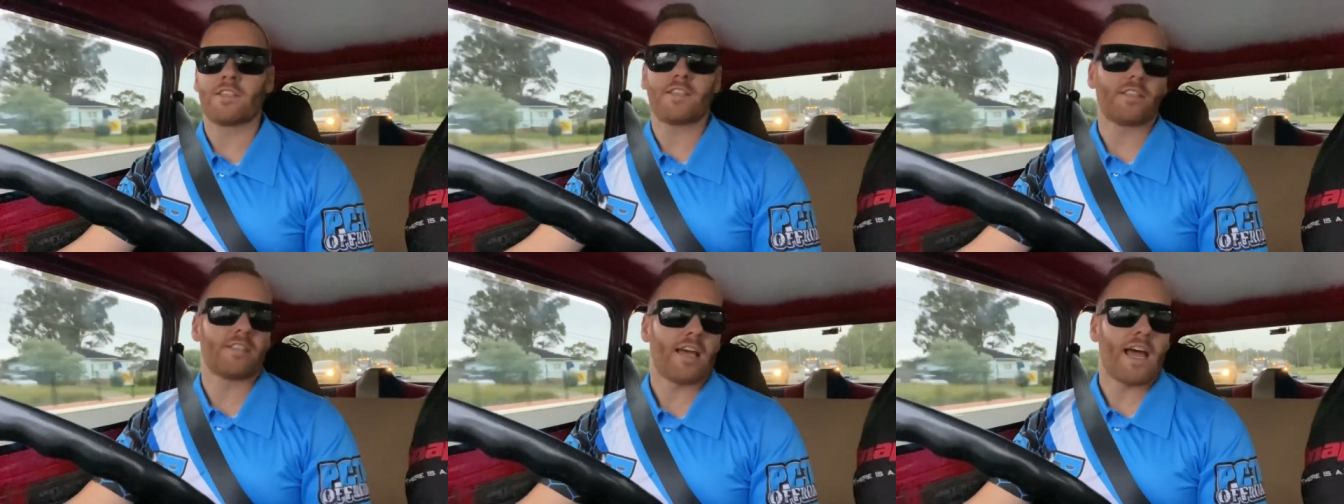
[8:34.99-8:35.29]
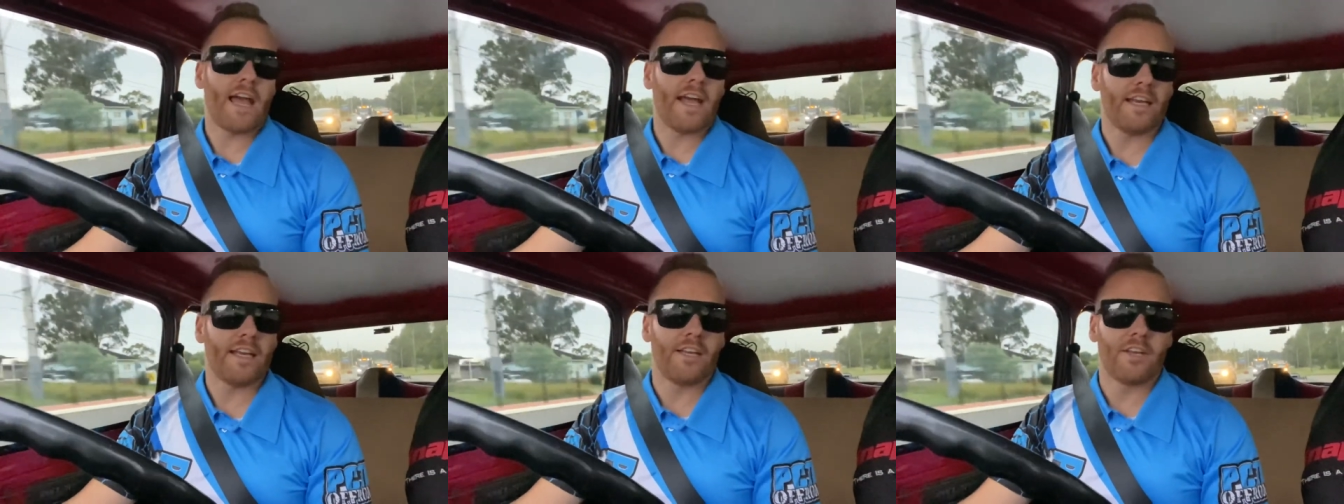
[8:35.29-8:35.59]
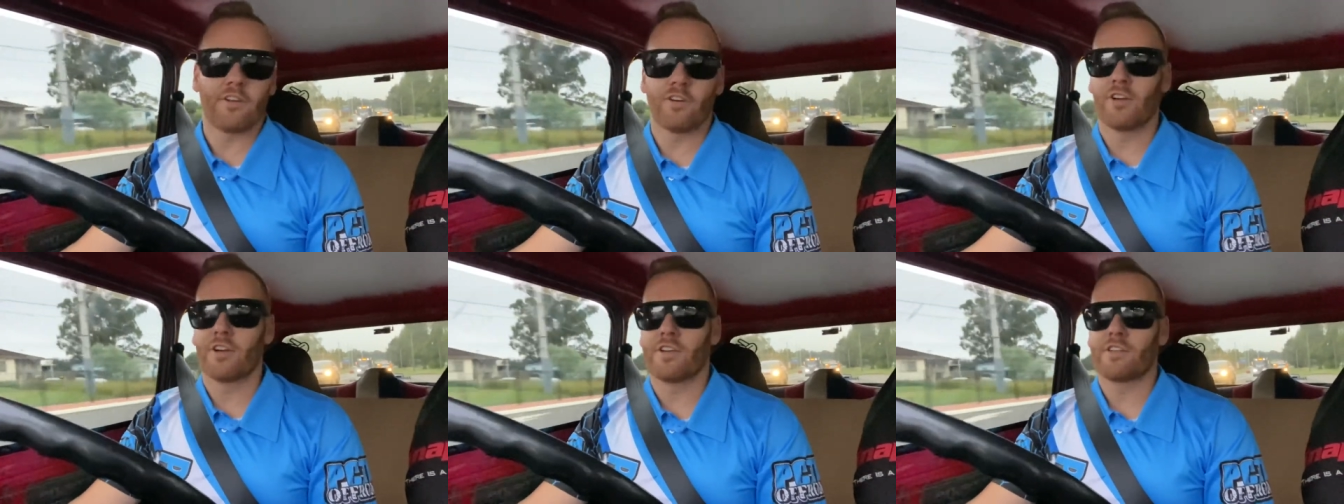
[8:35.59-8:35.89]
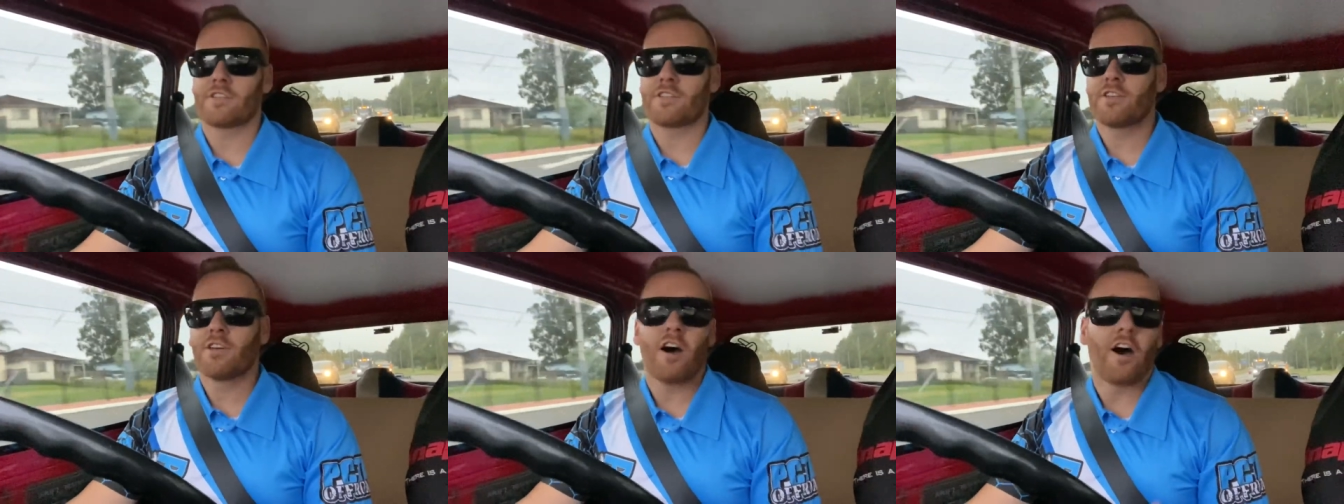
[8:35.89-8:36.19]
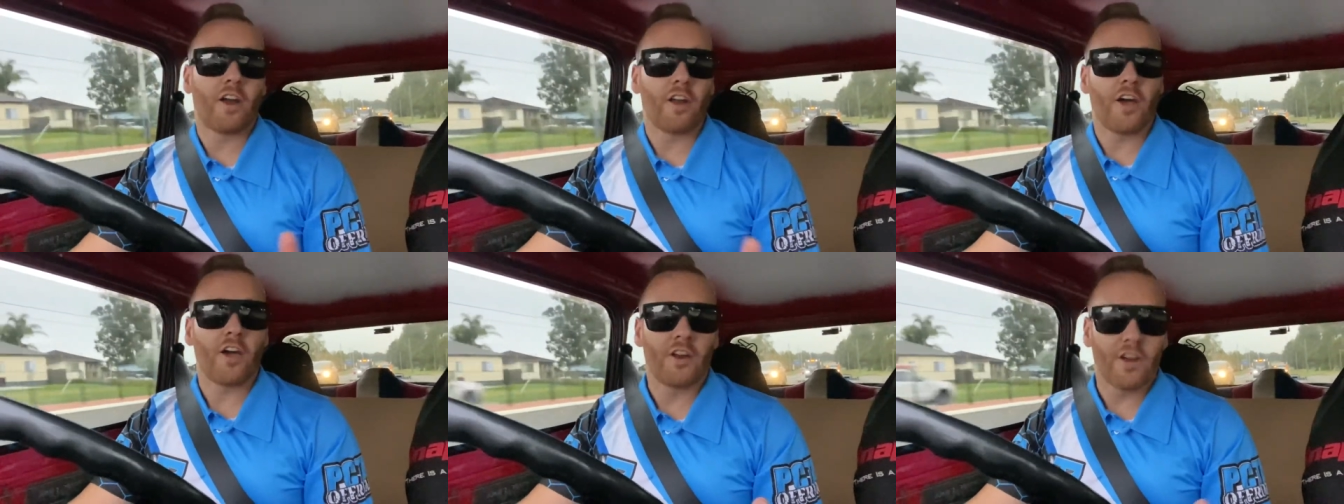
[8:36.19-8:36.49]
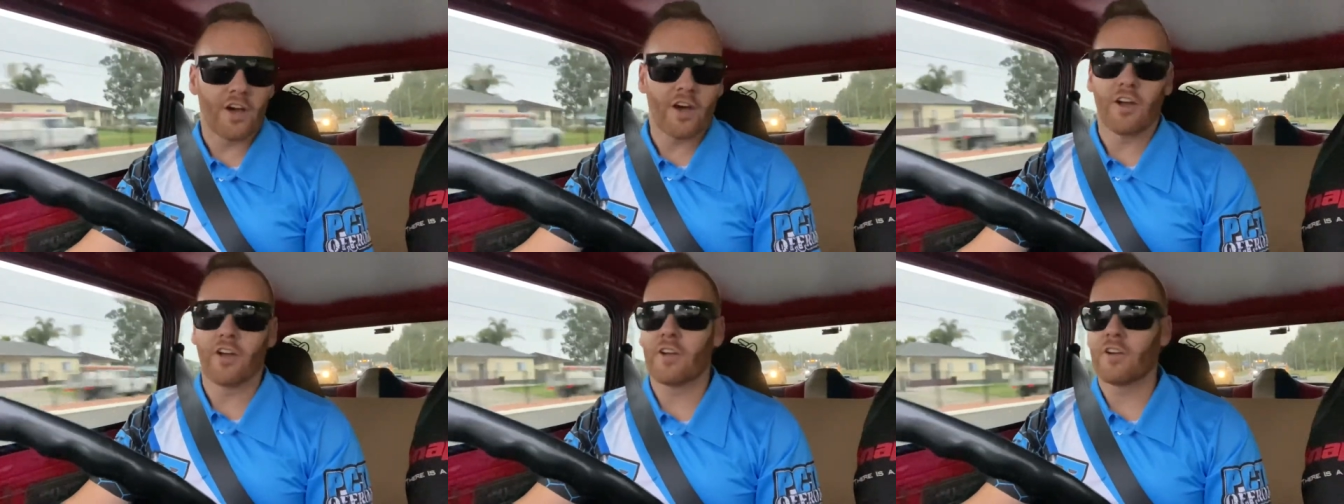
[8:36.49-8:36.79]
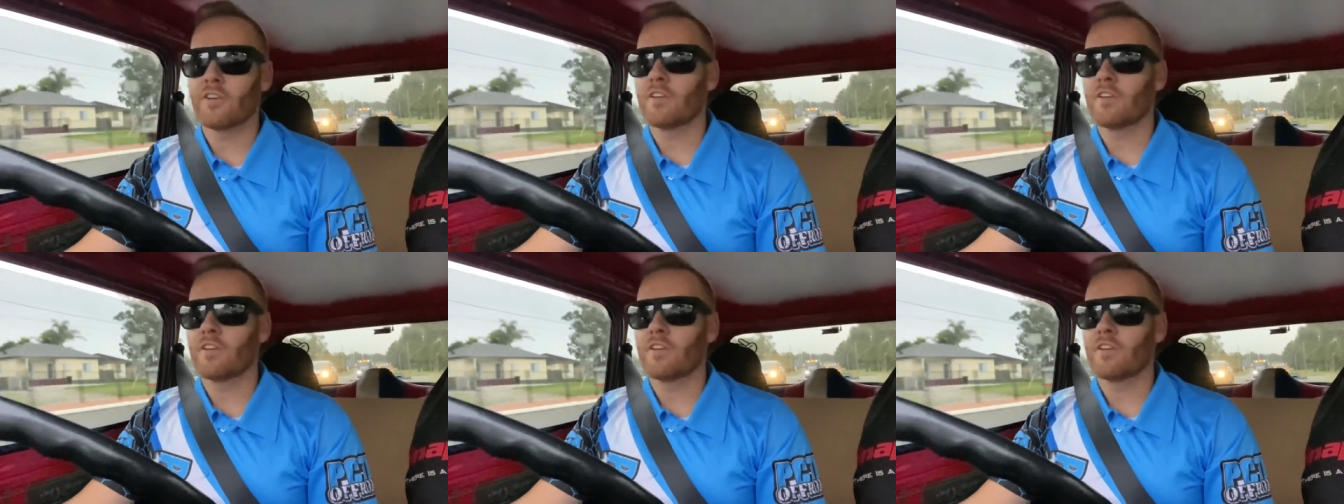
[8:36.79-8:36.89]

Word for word: Is it 80 degrees? I don't know.